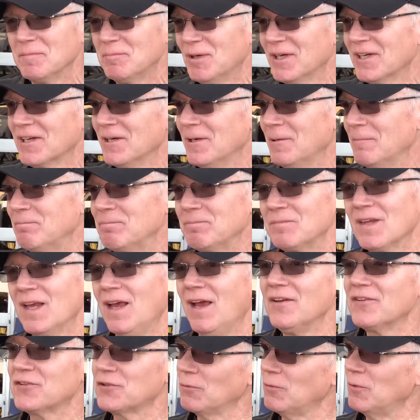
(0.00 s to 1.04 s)
But
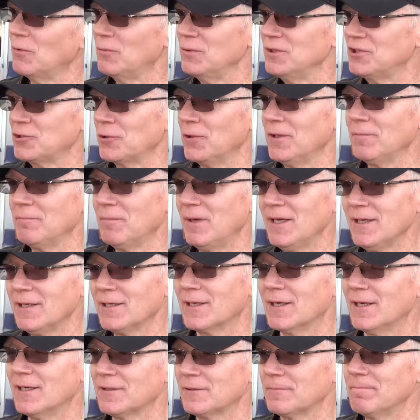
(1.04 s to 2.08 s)
so when we joined
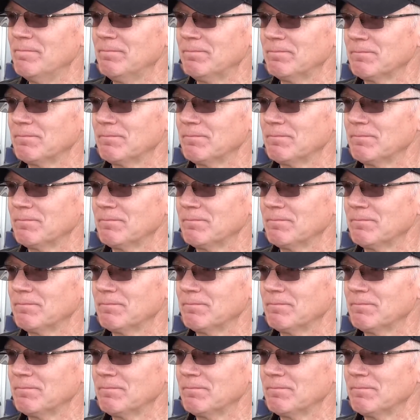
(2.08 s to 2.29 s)
Megadeth,